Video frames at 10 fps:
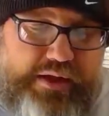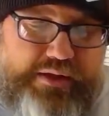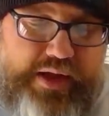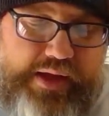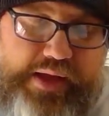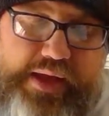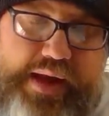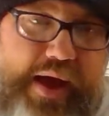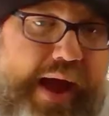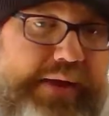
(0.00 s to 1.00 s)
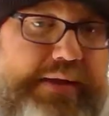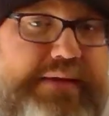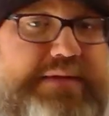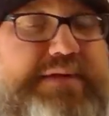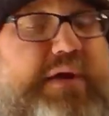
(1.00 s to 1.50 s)
again, now I did
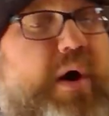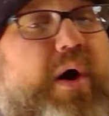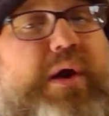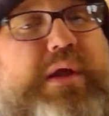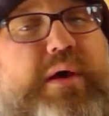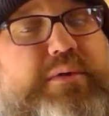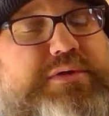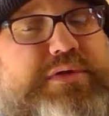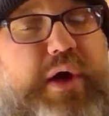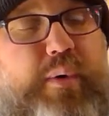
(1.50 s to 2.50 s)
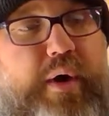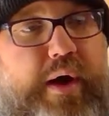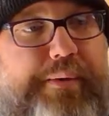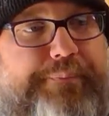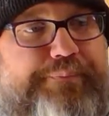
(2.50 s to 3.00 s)
this in audio,
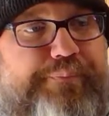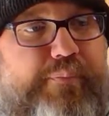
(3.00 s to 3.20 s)
so